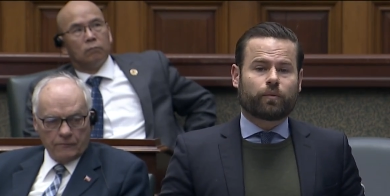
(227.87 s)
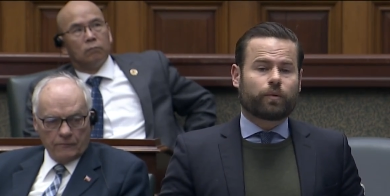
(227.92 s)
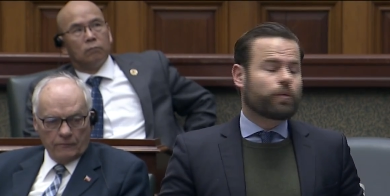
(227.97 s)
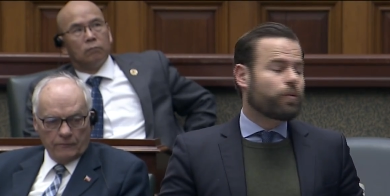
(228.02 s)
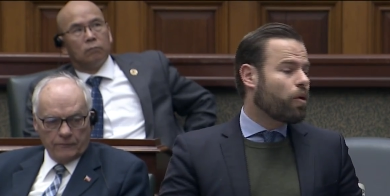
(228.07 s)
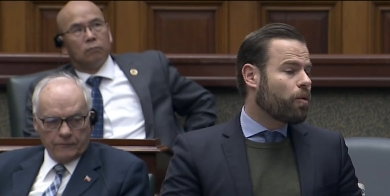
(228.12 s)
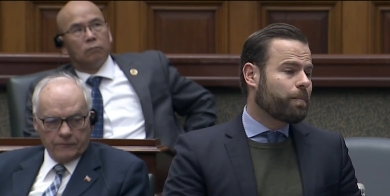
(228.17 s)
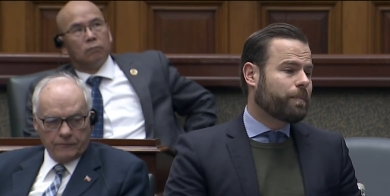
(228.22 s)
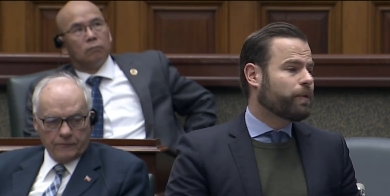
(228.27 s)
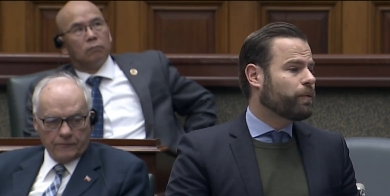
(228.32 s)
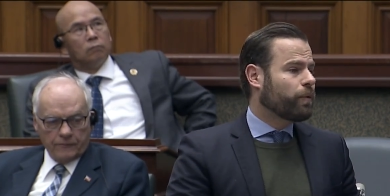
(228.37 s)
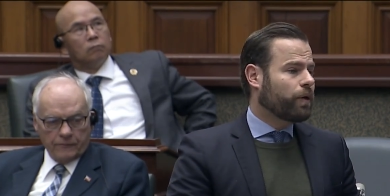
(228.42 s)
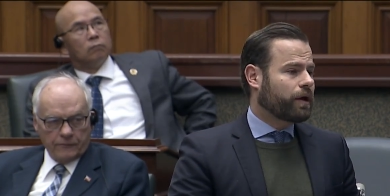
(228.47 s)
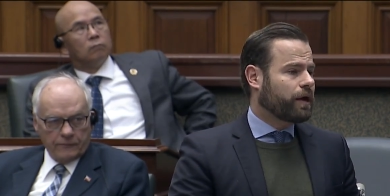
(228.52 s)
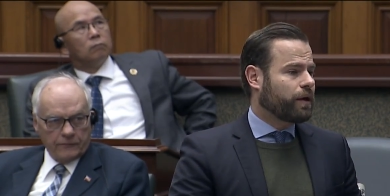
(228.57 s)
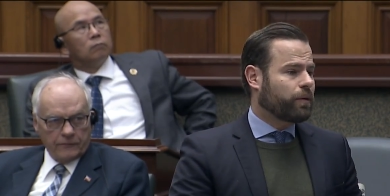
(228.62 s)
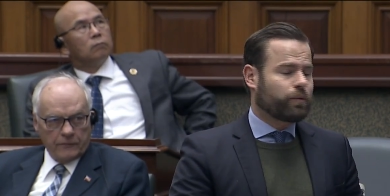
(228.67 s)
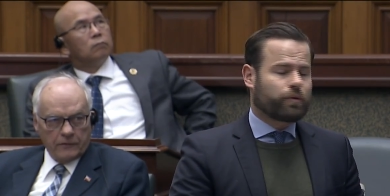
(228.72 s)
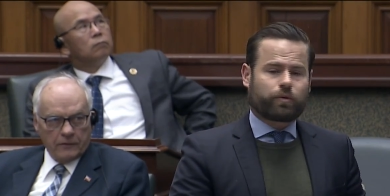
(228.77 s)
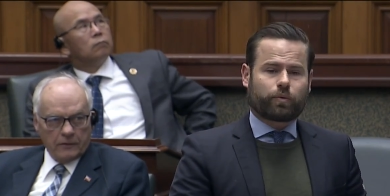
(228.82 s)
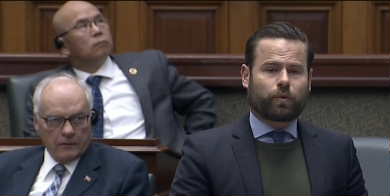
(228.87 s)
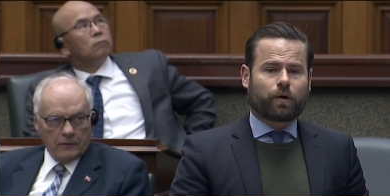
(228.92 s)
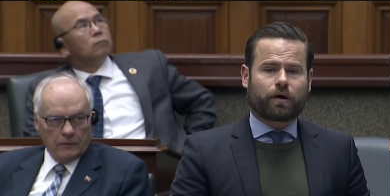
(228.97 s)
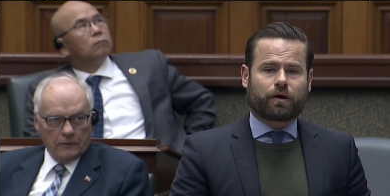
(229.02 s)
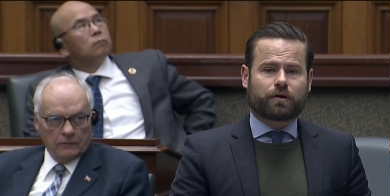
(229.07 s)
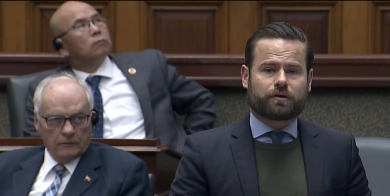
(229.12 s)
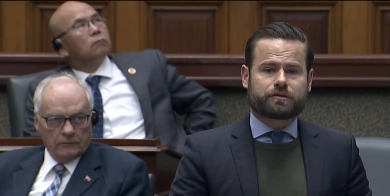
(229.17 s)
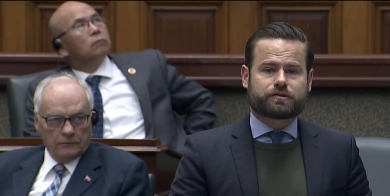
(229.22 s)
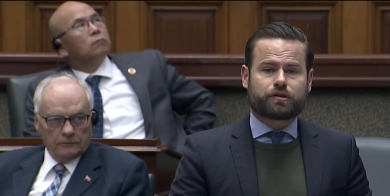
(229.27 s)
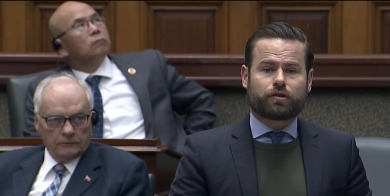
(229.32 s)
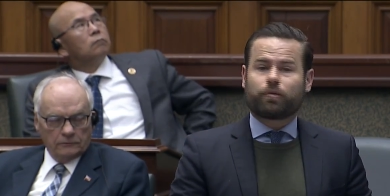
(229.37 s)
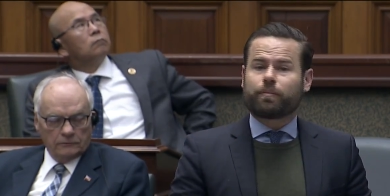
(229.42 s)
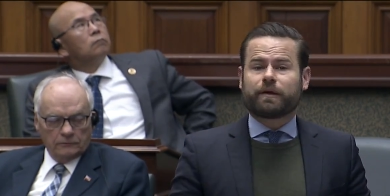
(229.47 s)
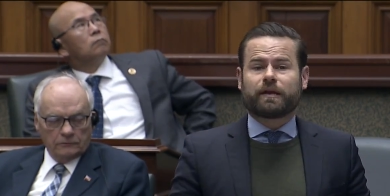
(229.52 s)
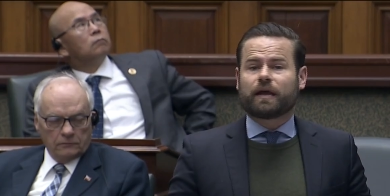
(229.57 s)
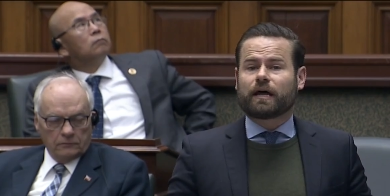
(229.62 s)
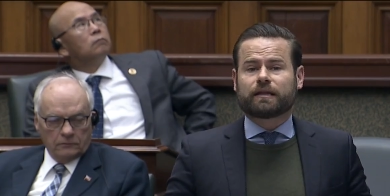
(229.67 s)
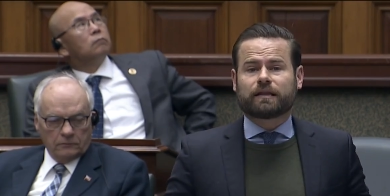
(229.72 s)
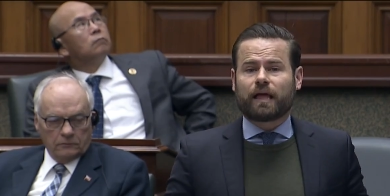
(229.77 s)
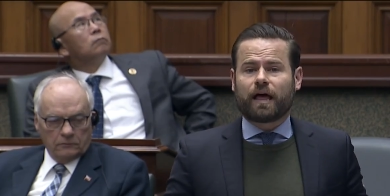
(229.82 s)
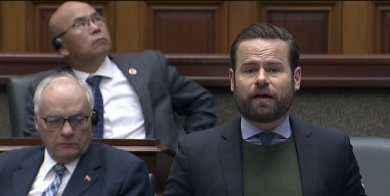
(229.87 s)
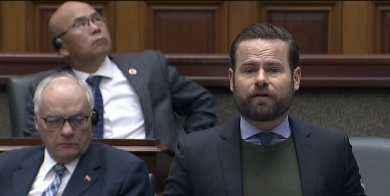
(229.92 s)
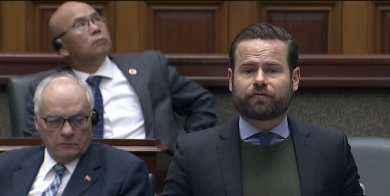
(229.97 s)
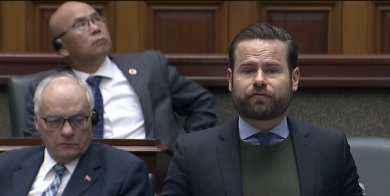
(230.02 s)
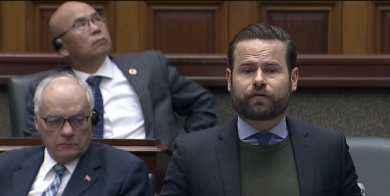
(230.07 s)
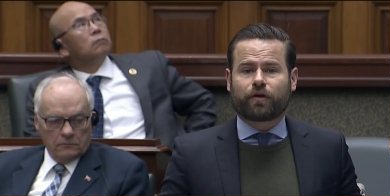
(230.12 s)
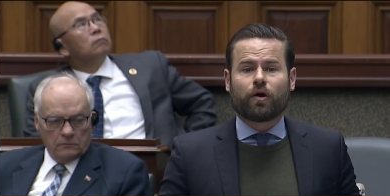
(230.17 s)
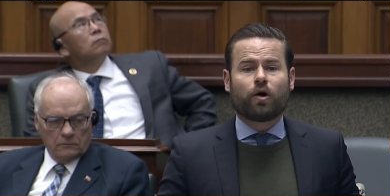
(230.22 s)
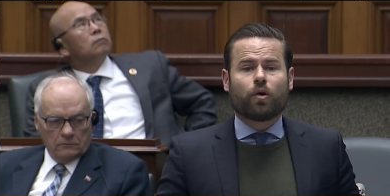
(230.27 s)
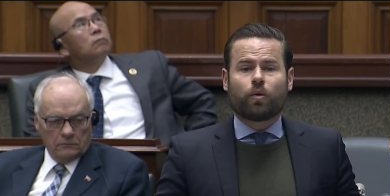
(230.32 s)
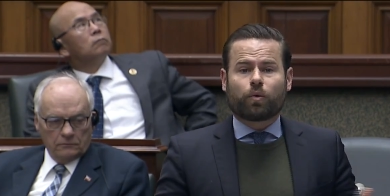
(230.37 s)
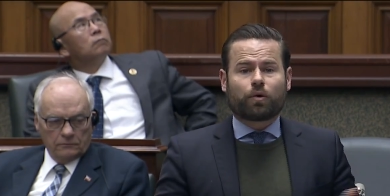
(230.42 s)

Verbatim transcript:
Speaker 1: we won't be working with workers. There'll be none left.